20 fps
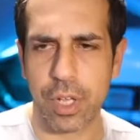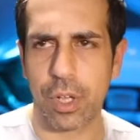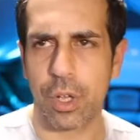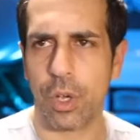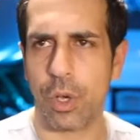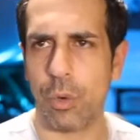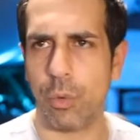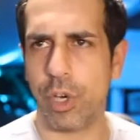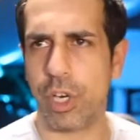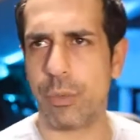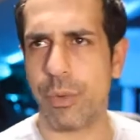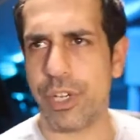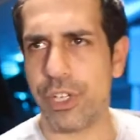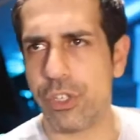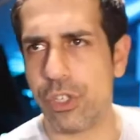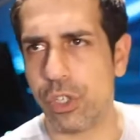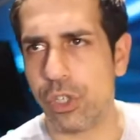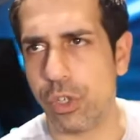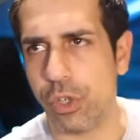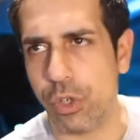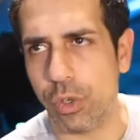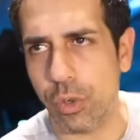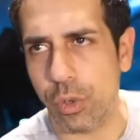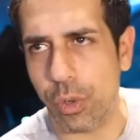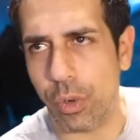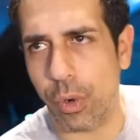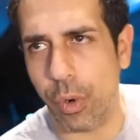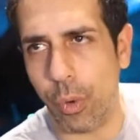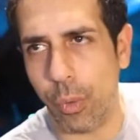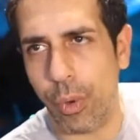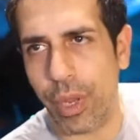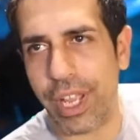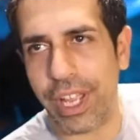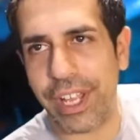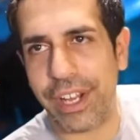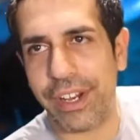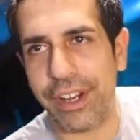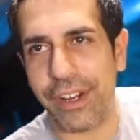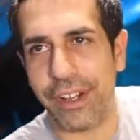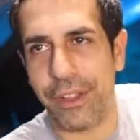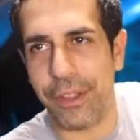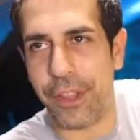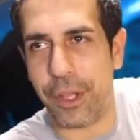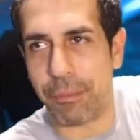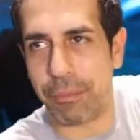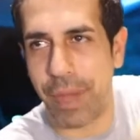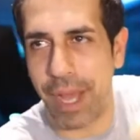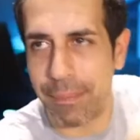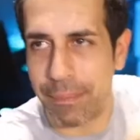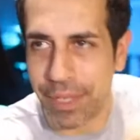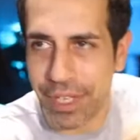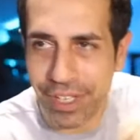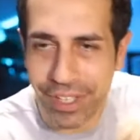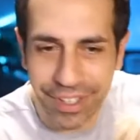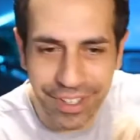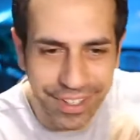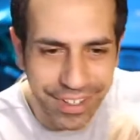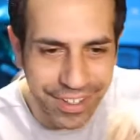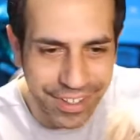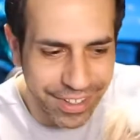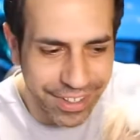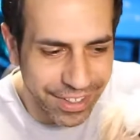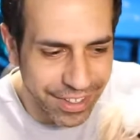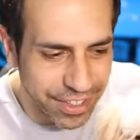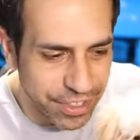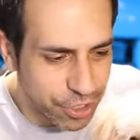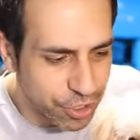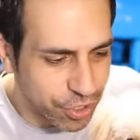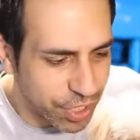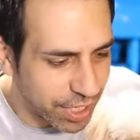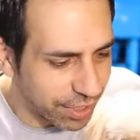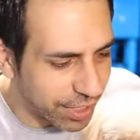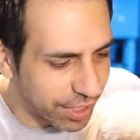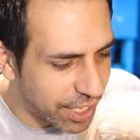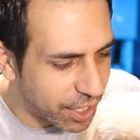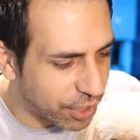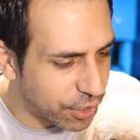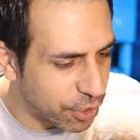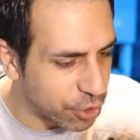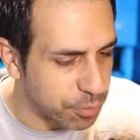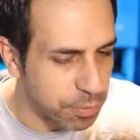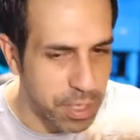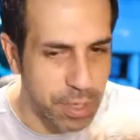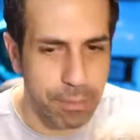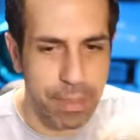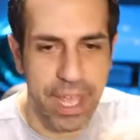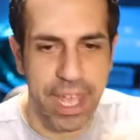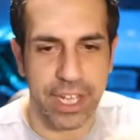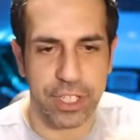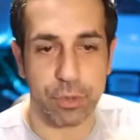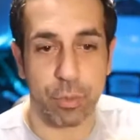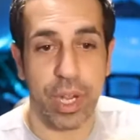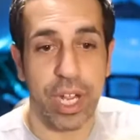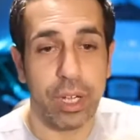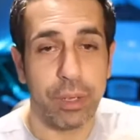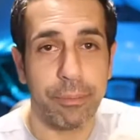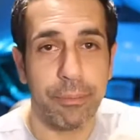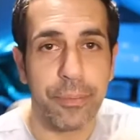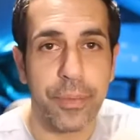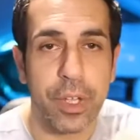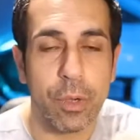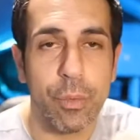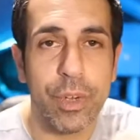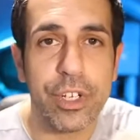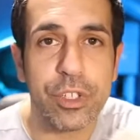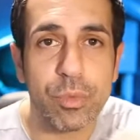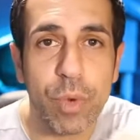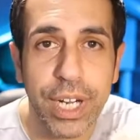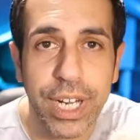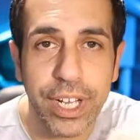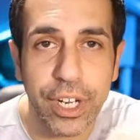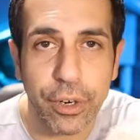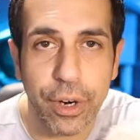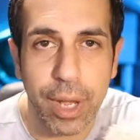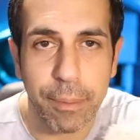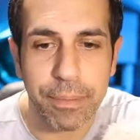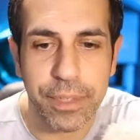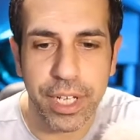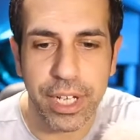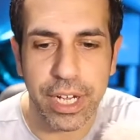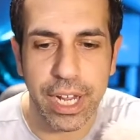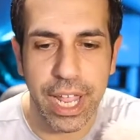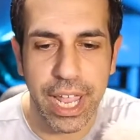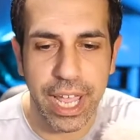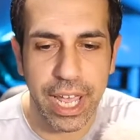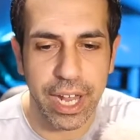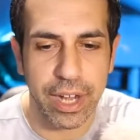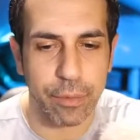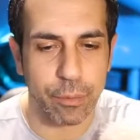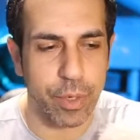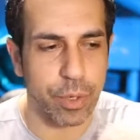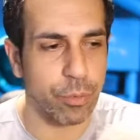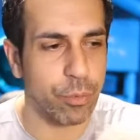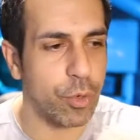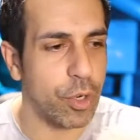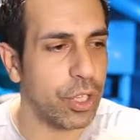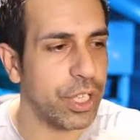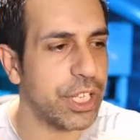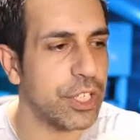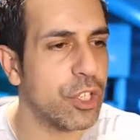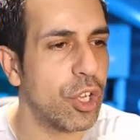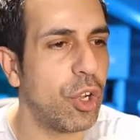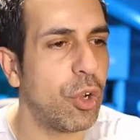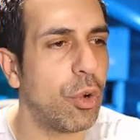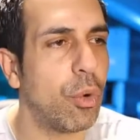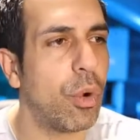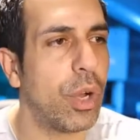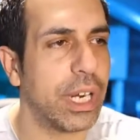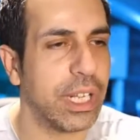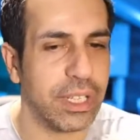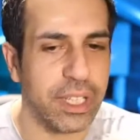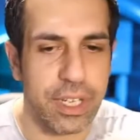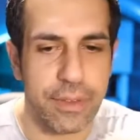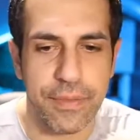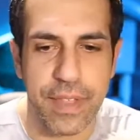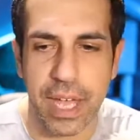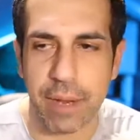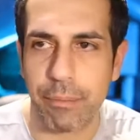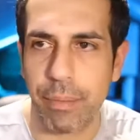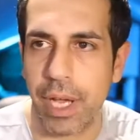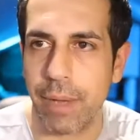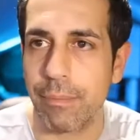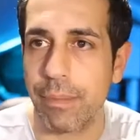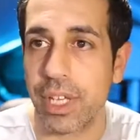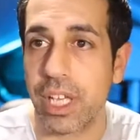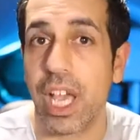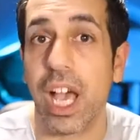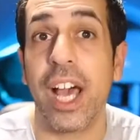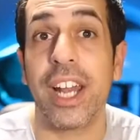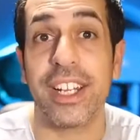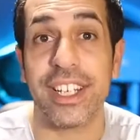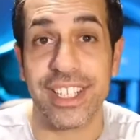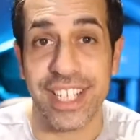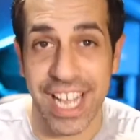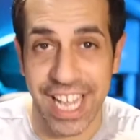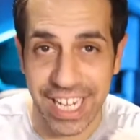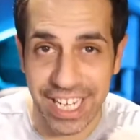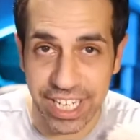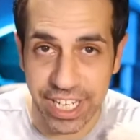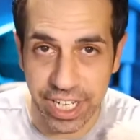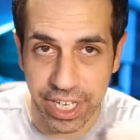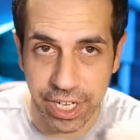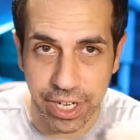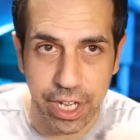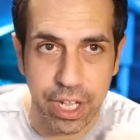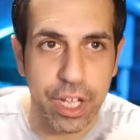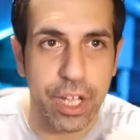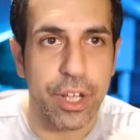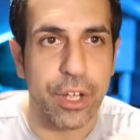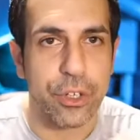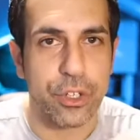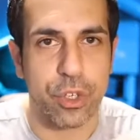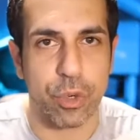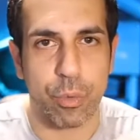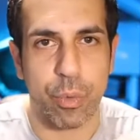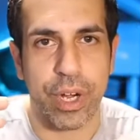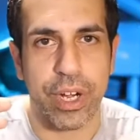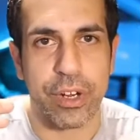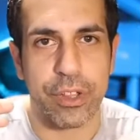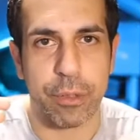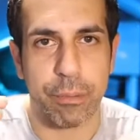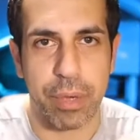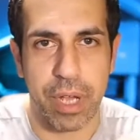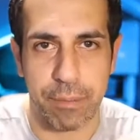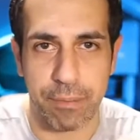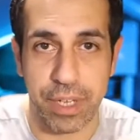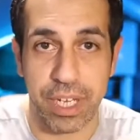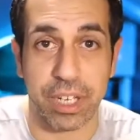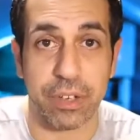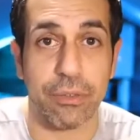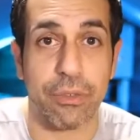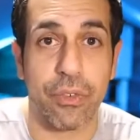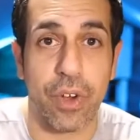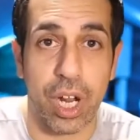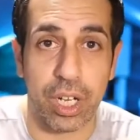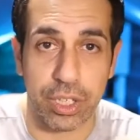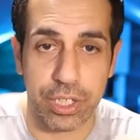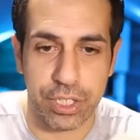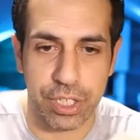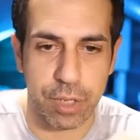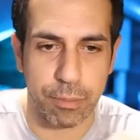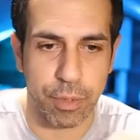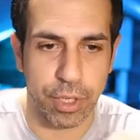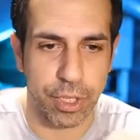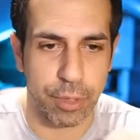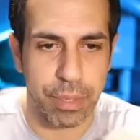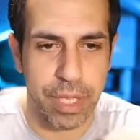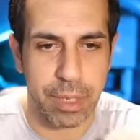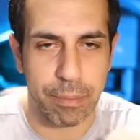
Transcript: what do we do when the puppy is trying to lay on those pee pads? Well, we just want to interrupt it, and we really don't want to leave that puppy unattended to where the puppy can fall asleep on the pee